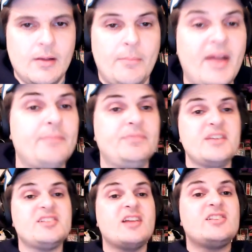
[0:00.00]
But
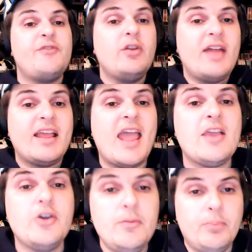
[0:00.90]
this does feel like a
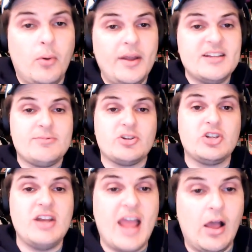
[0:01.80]
good point,
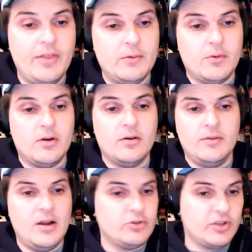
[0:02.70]
especially now that we're,
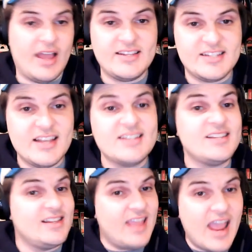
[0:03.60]
you know, July
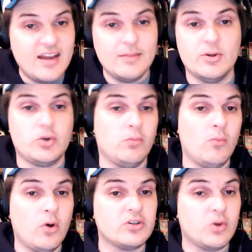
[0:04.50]
6th, the end of the
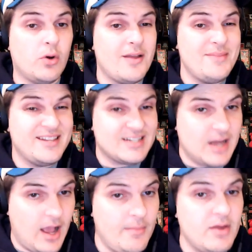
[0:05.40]
moratorium is
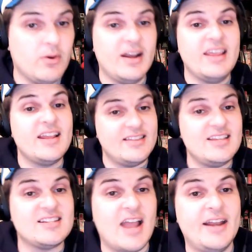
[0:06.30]
coming. We're going to get
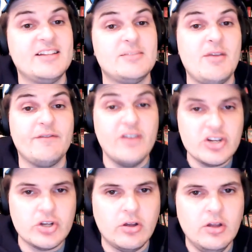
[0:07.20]
these signings to be
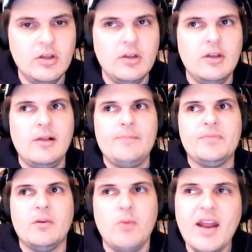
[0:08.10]
official.
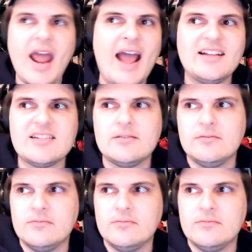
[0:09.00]
We're going to ask